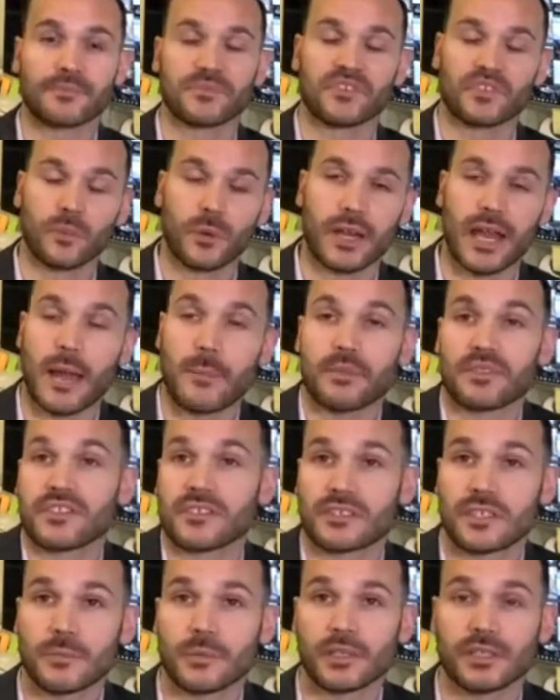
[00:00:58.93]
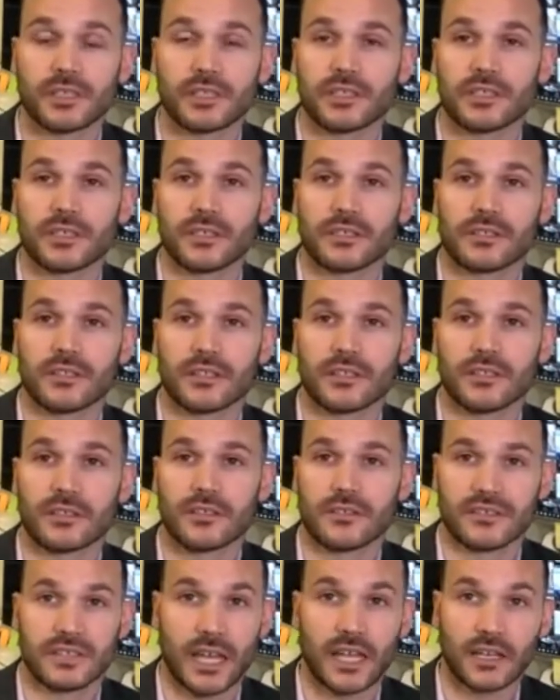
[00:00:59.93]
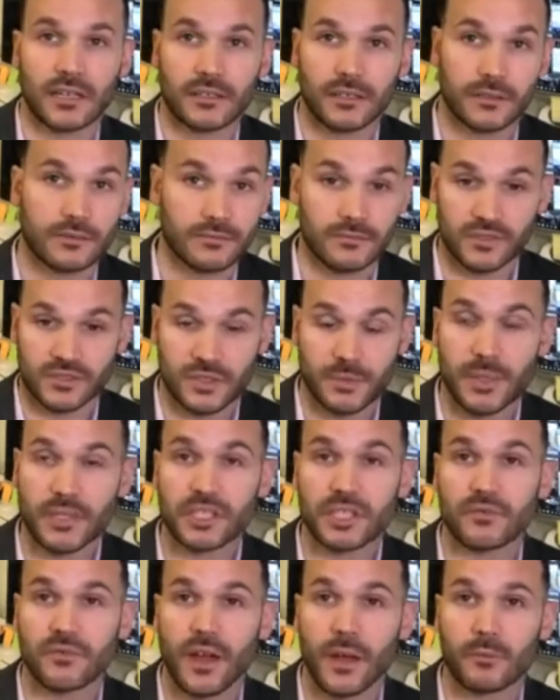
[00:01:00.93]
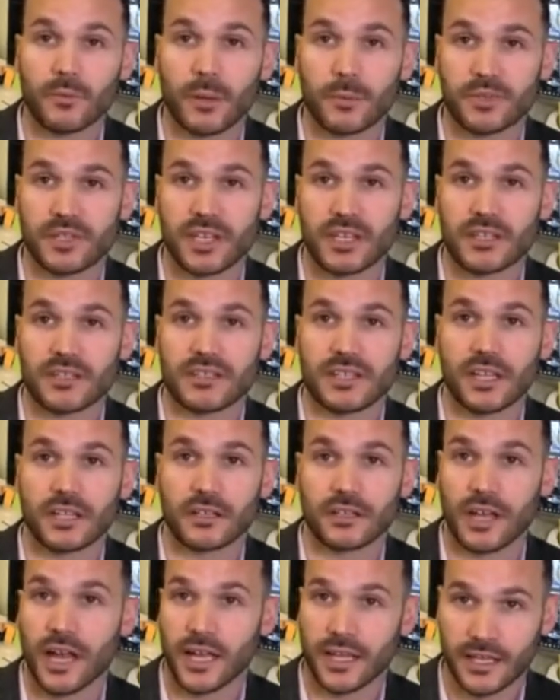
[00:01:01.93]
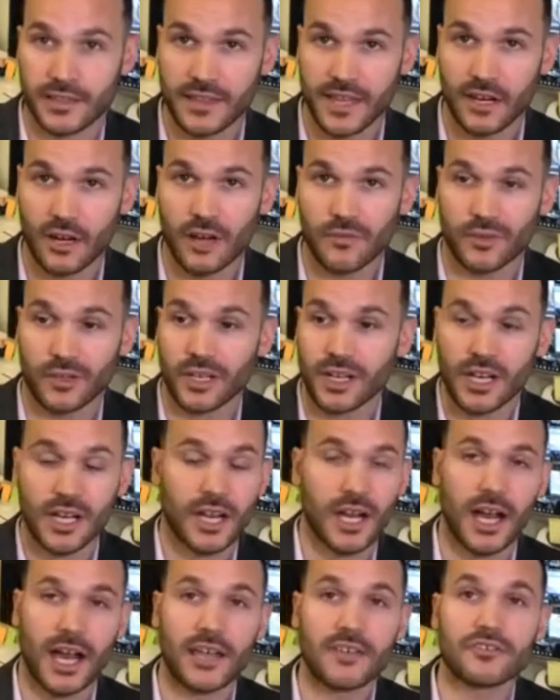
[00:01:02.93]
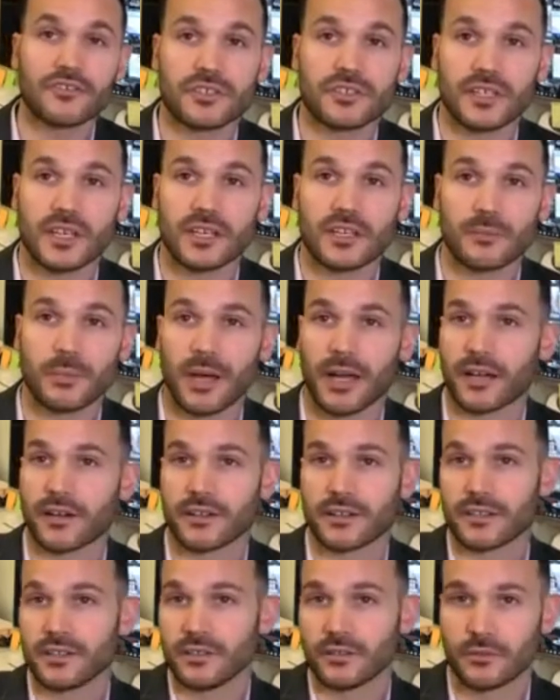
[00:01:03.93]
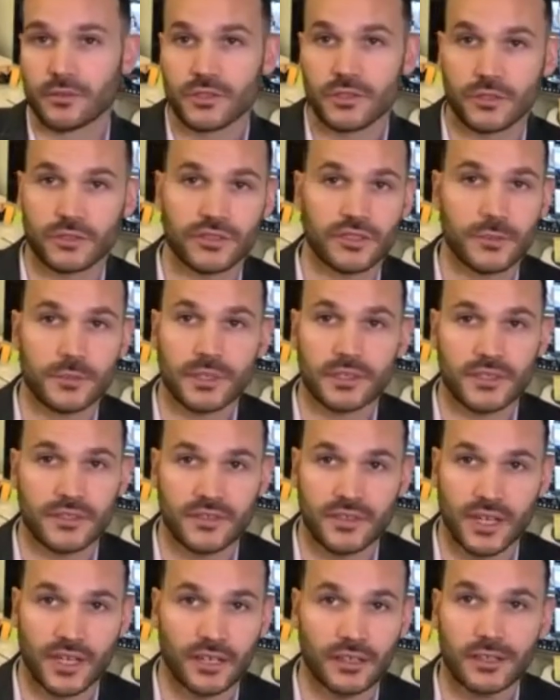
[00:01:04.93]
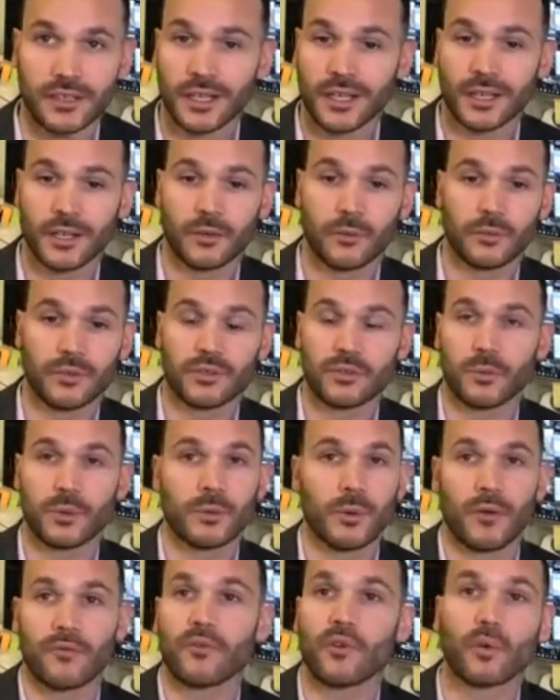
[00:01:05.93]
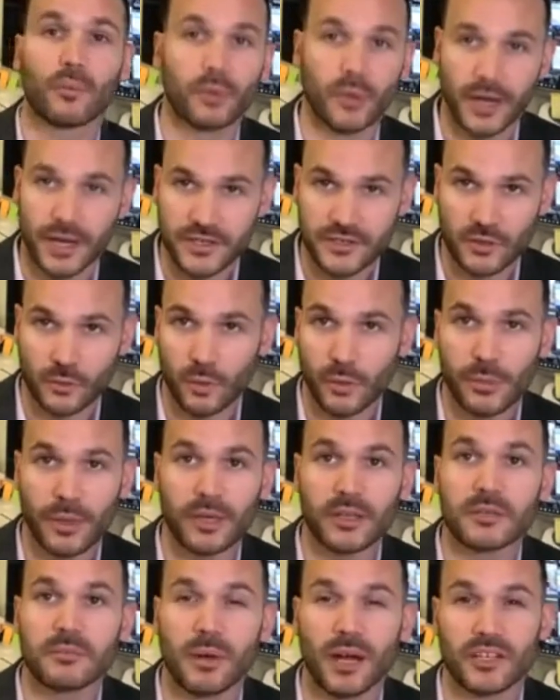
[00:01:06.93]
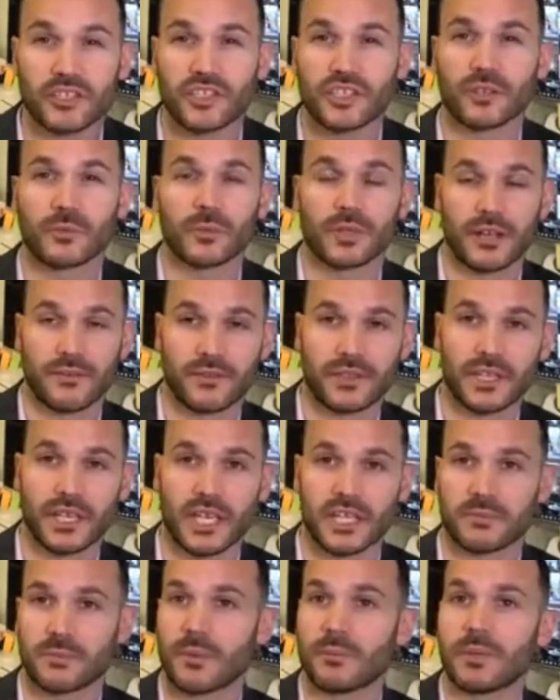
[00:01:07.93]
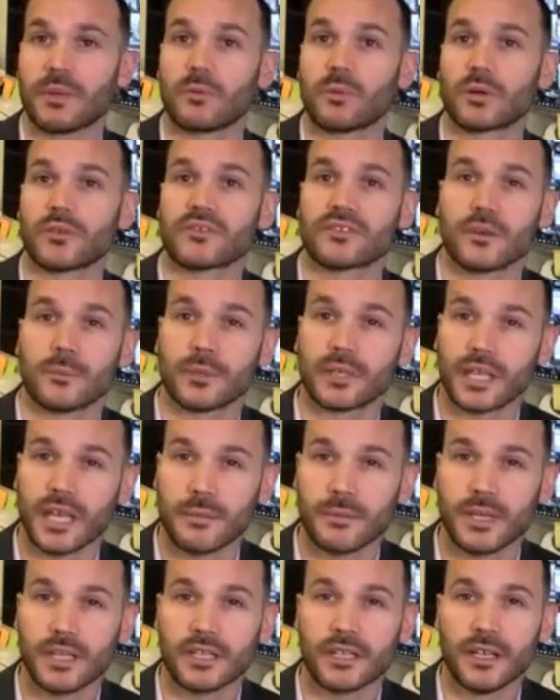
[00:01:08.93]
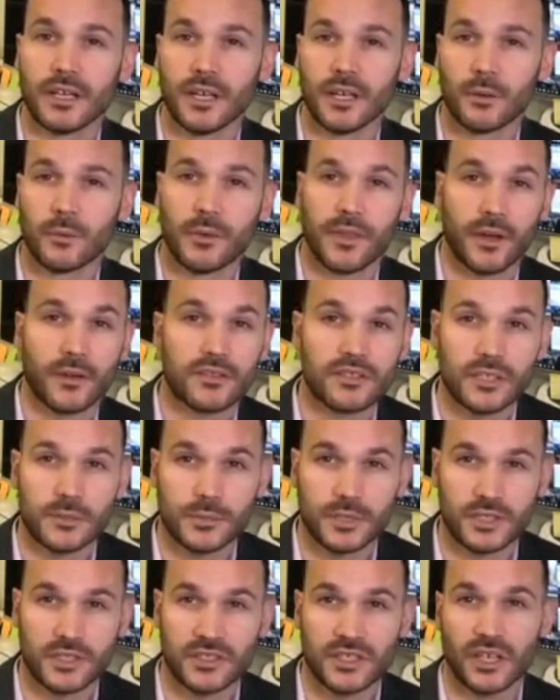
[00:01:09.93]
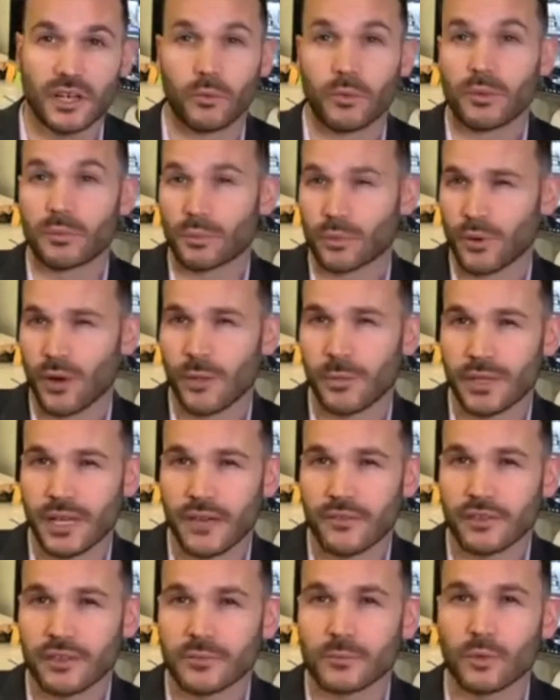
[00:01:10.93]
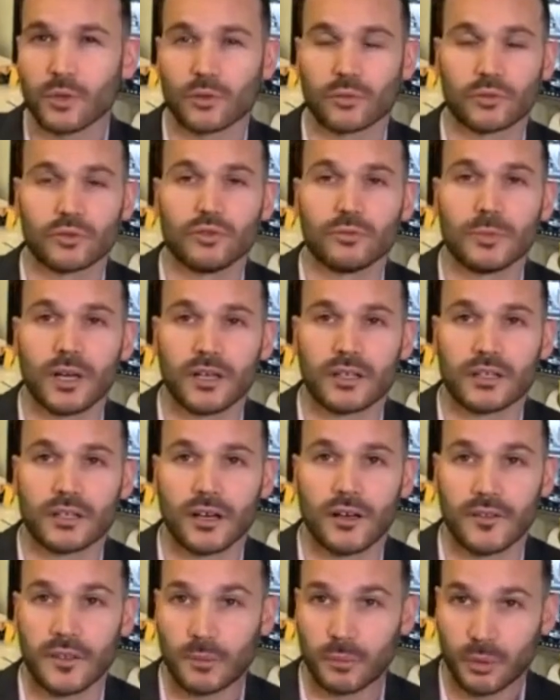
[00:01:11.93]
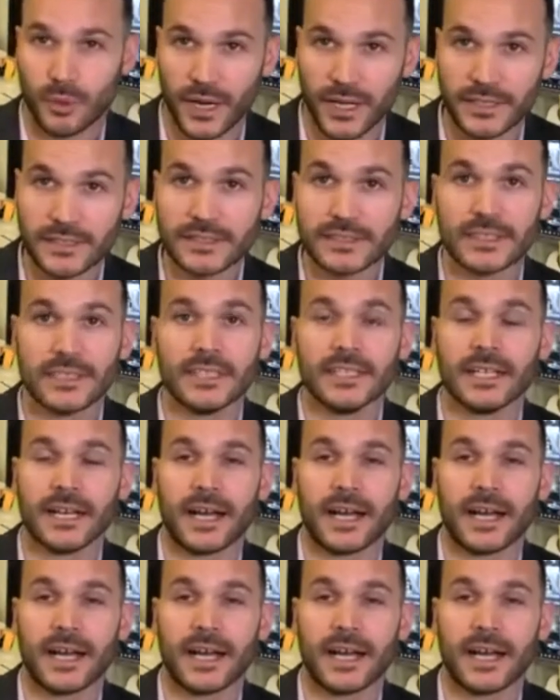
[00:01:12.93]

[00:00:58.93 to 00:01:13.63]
So what happens is typically the seller, and especially if I'm representing the seller and I get that offer, I say to the buyer, you're subject to sale, we want full price, or we're barely budging, or whatever the case may be. Where if someone came in without a subject to sale, we'd probably have a little more room on the price.